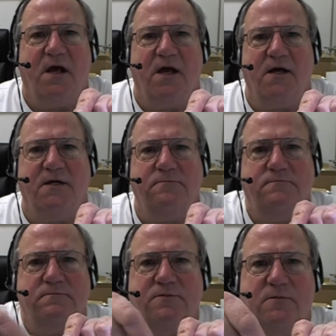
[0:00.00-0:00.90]

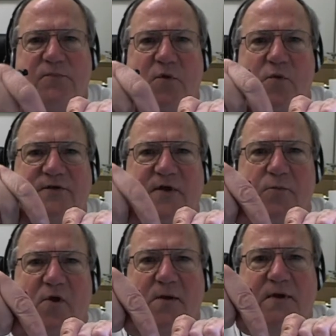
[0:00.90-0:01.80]
um, the ones
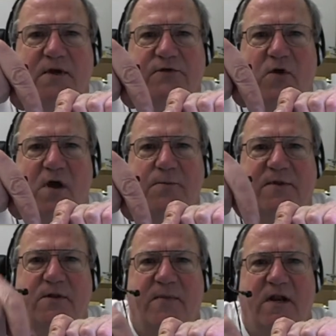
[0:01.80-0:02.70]
I'm rubbing. So
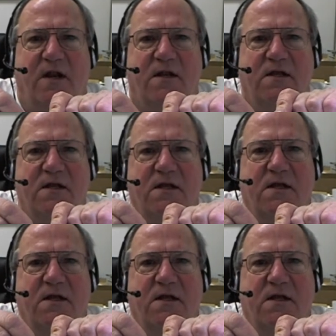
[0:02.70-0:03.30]
hump in the middle,